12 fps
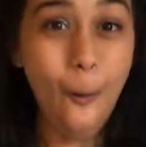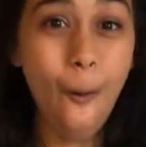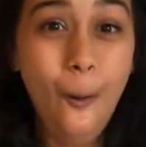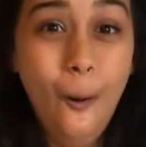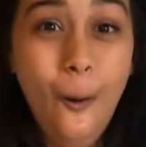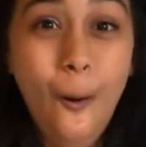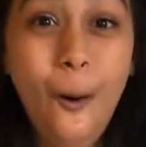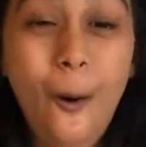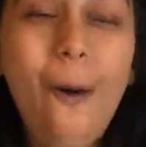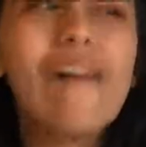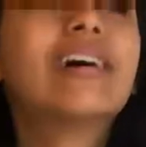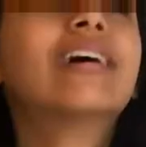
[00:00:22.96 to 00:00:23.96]

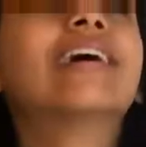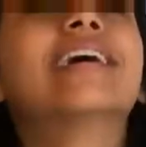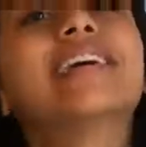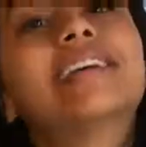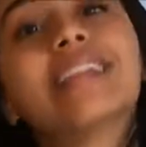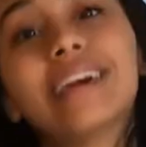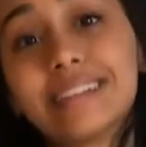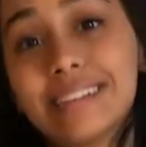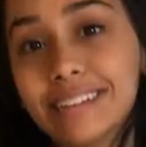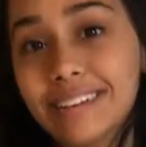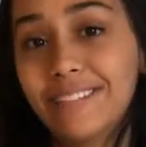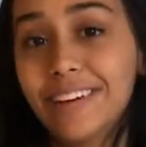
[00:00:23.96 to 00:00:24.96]
Oh! Let's
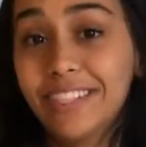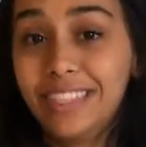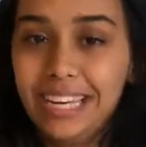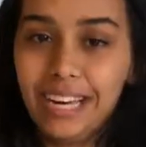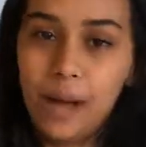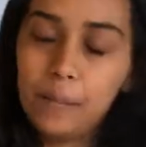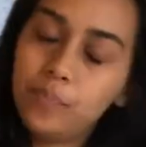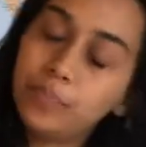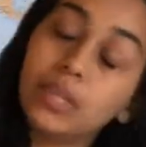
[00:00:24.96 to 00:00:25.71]
clear one thing up.